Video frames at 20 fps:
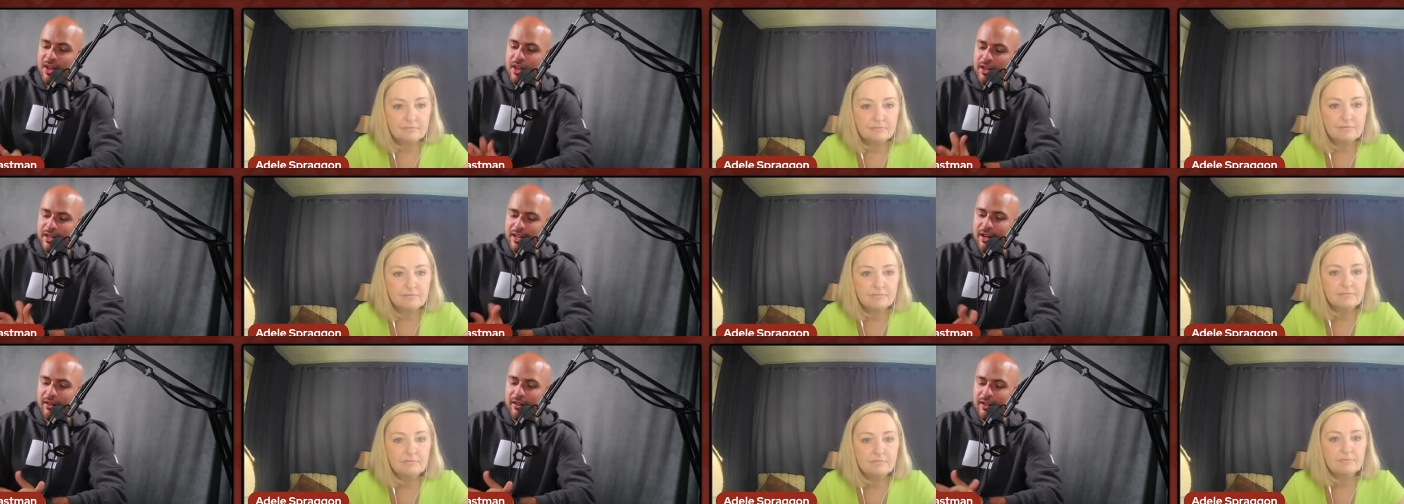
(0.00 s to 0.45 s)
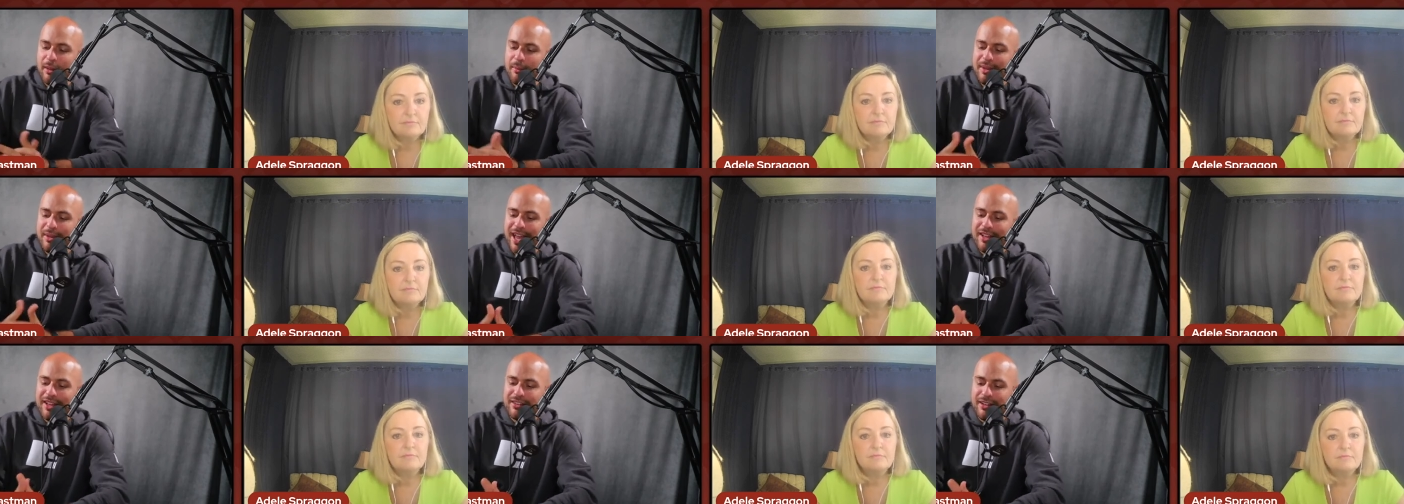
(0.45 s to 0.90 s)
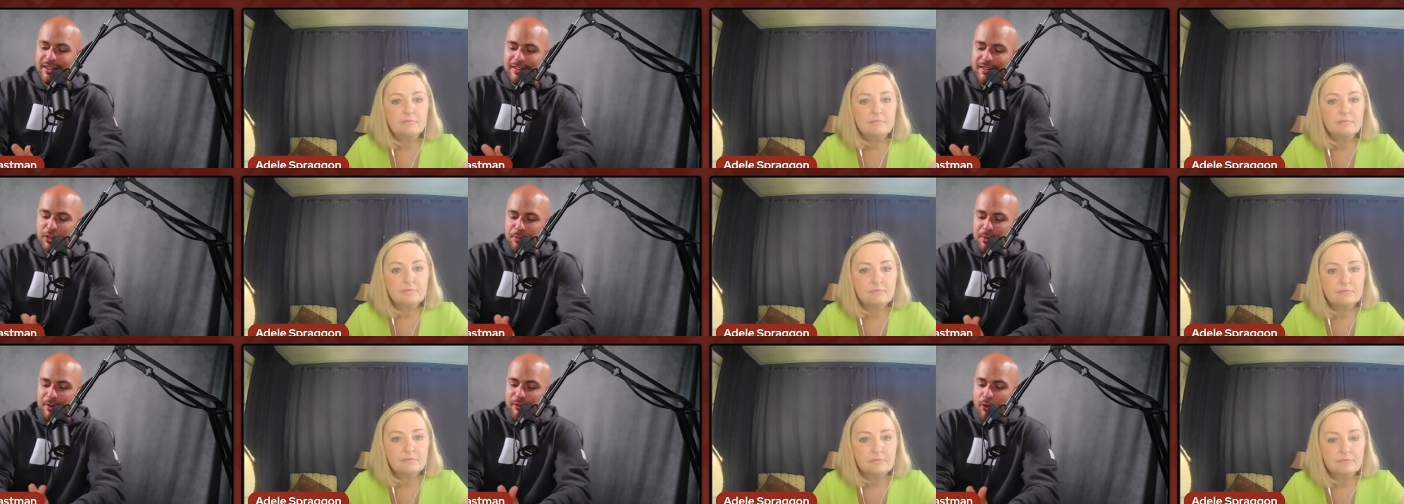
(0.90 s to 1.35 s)
Speaker 1: Now, let me ask you this
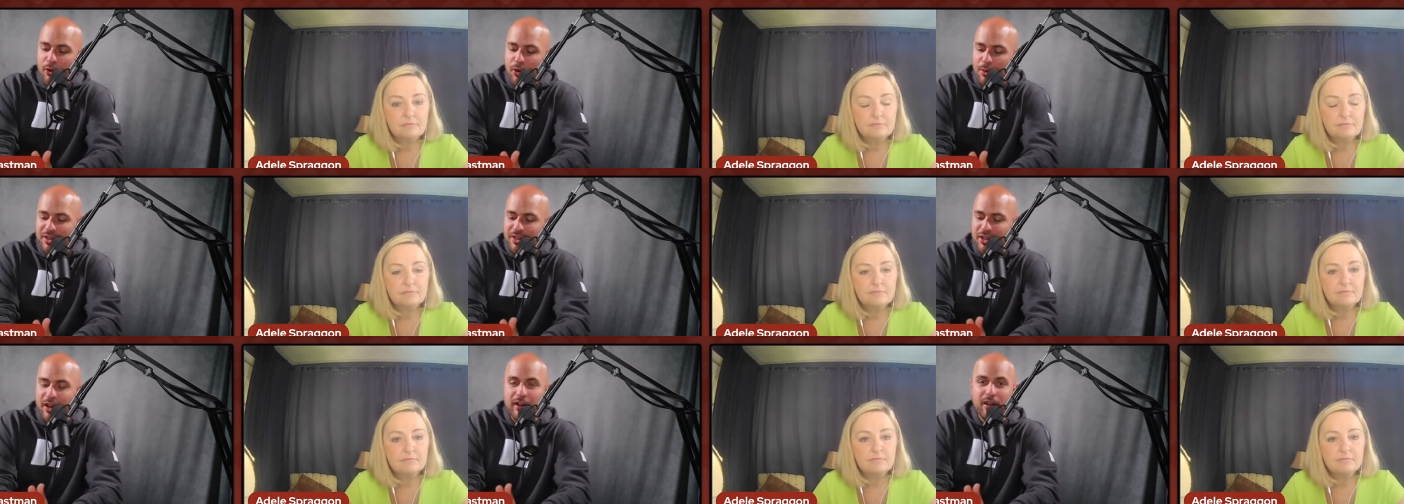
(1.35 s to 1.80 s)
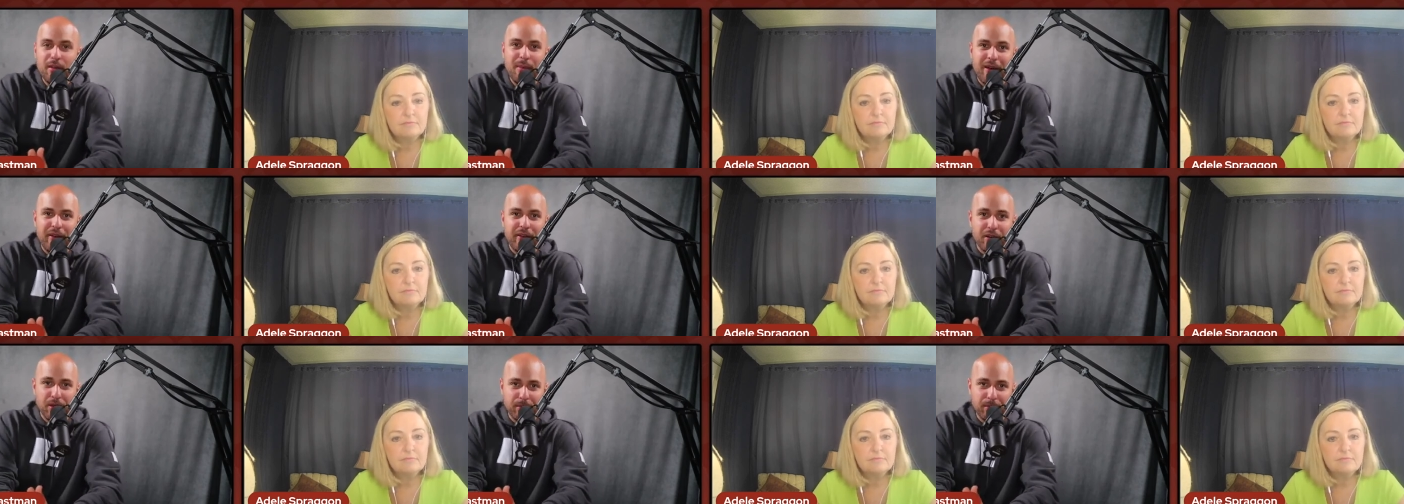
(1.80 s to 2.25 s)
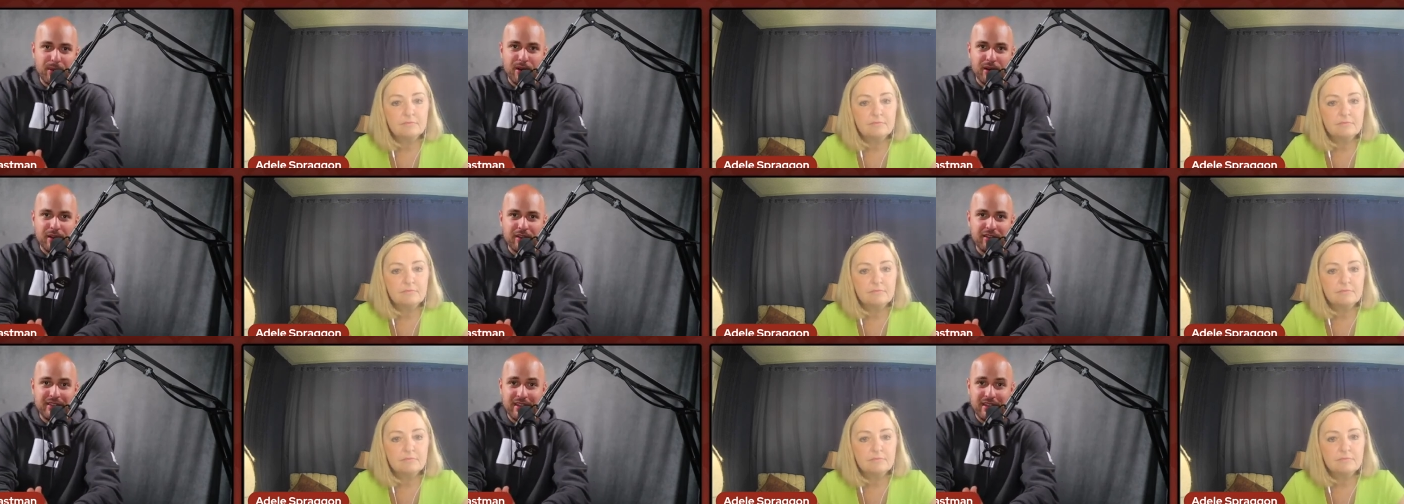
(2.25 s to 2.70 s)
before we talk about your book,
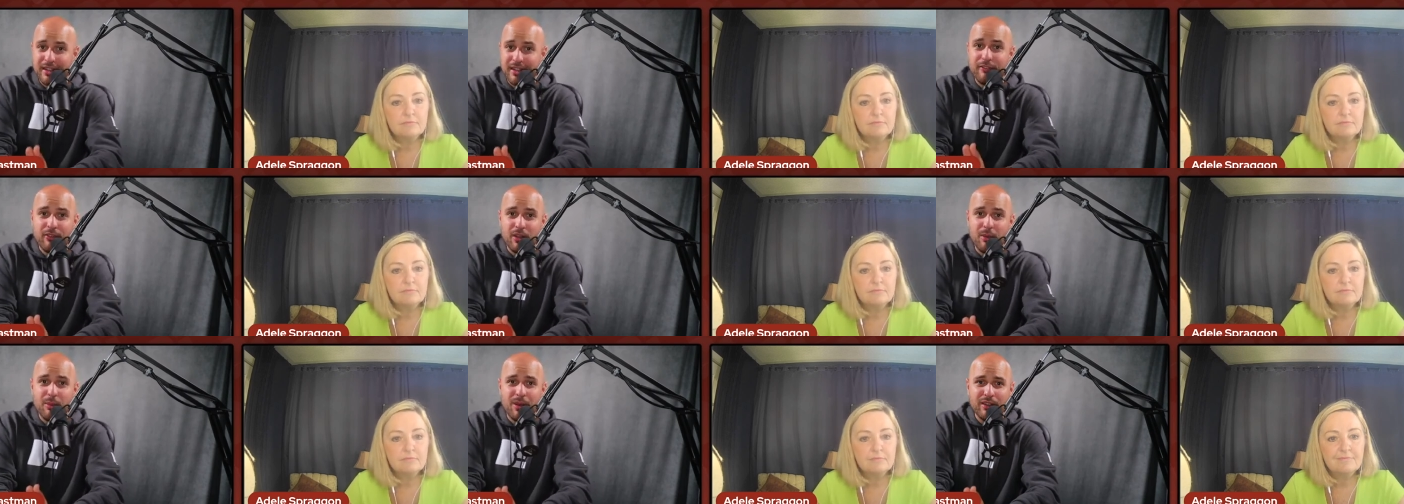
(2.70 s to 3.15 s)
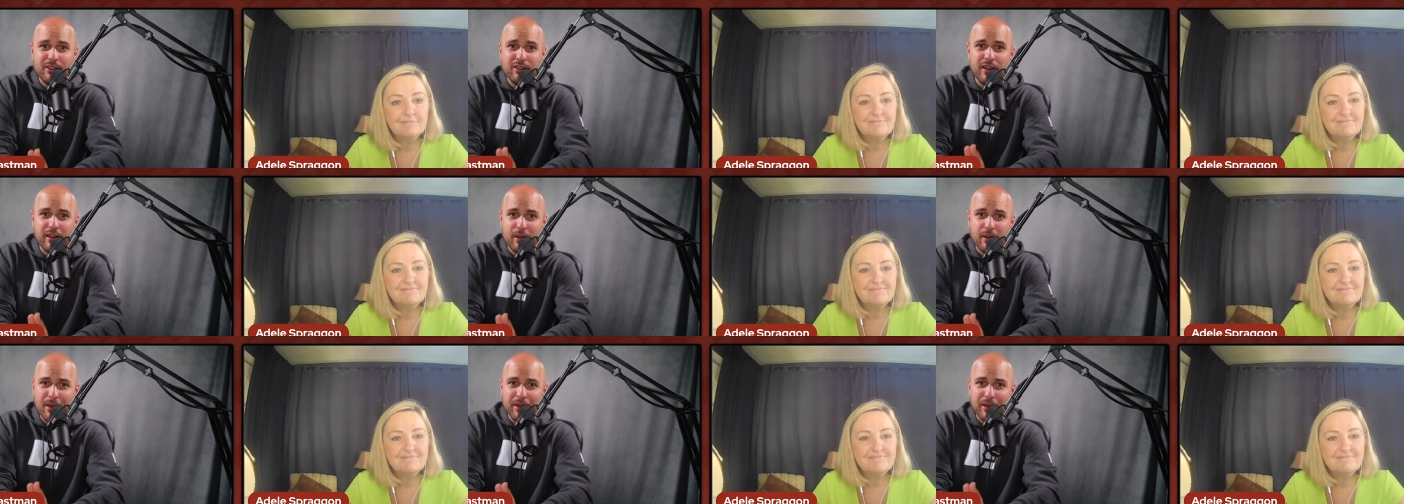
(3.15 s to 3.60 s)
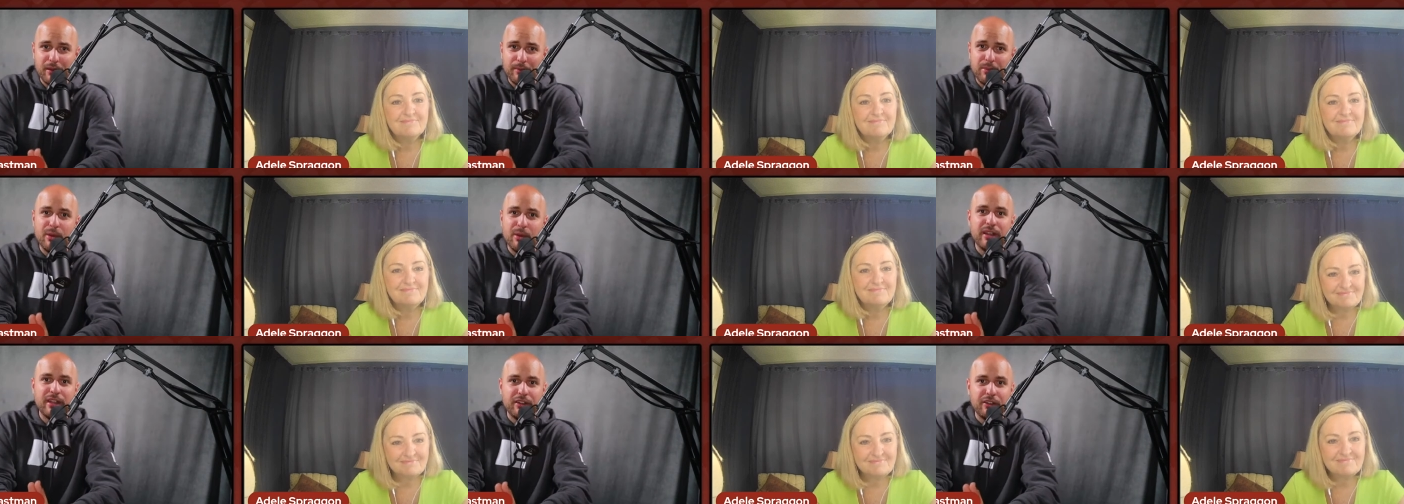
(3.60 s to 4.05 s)
because I definitely want to talk about your
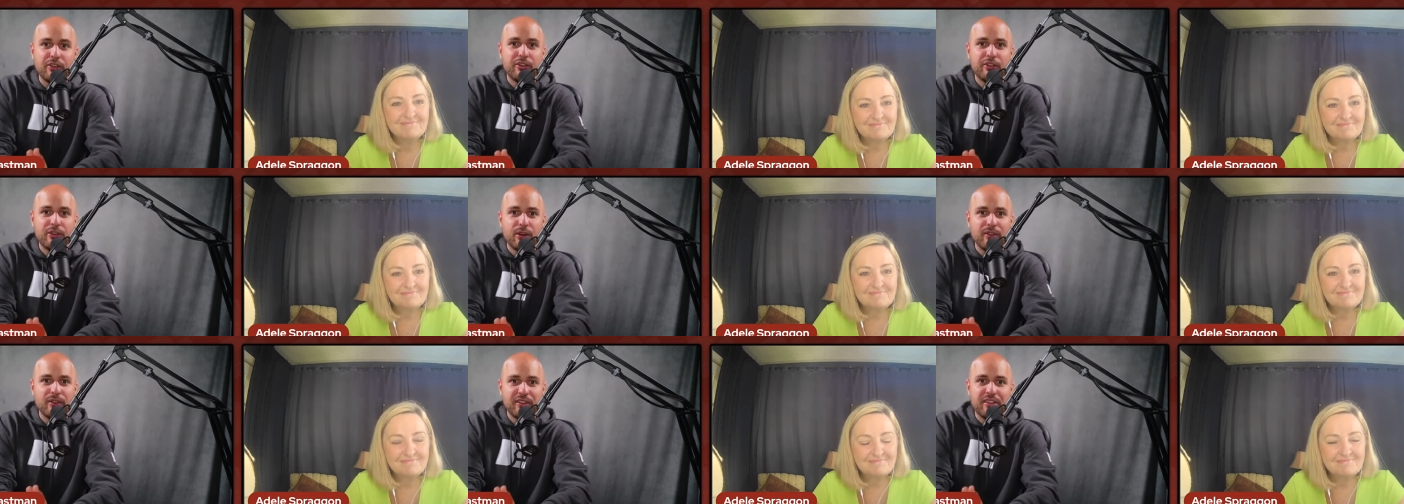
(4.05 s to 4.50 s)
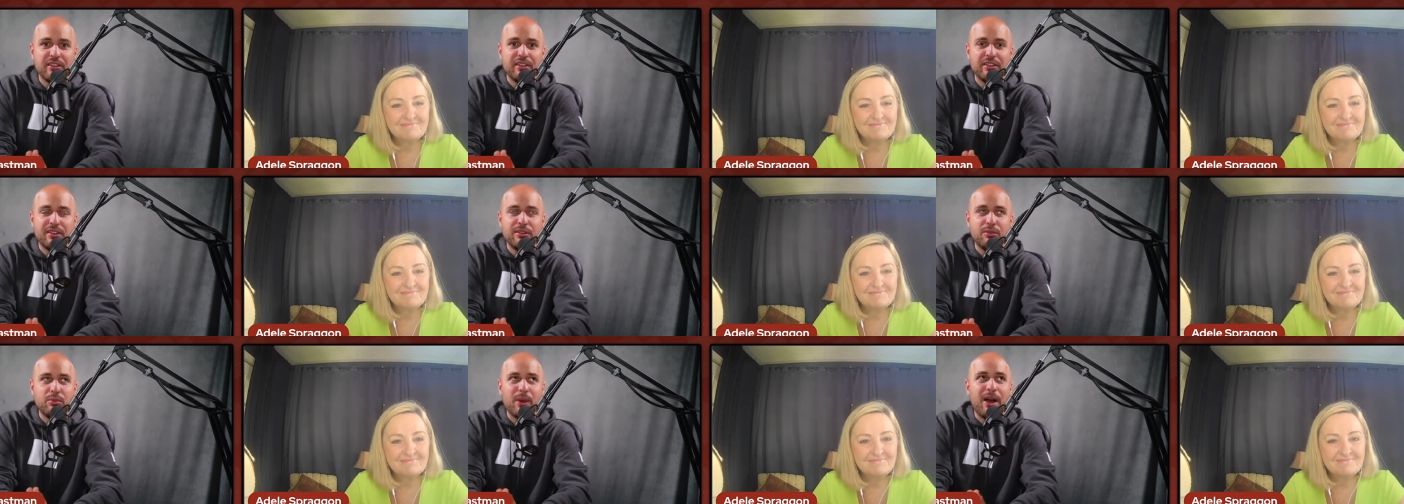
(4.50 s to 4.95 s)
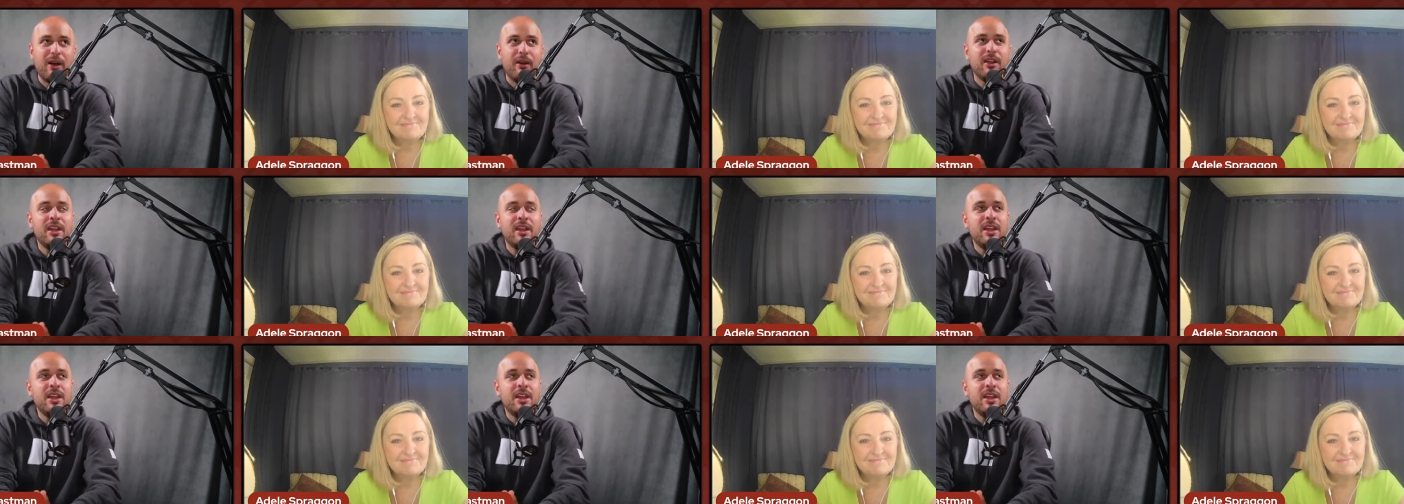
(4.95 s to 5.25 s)
book and your services as well.